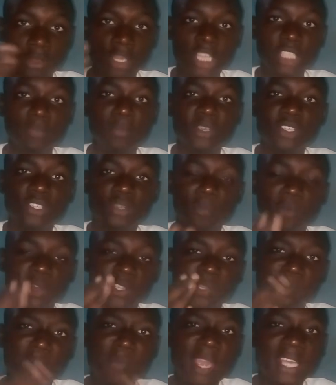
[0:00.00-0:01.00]
which means you
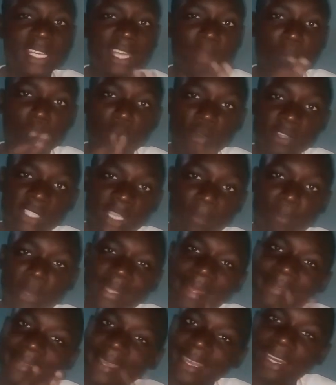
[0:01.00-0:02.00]
must make the most
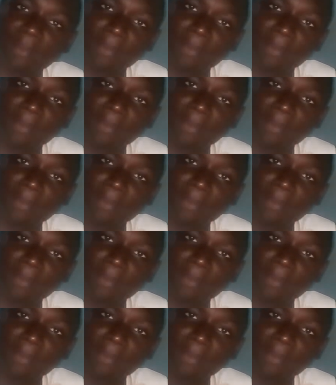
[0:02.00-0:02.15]
important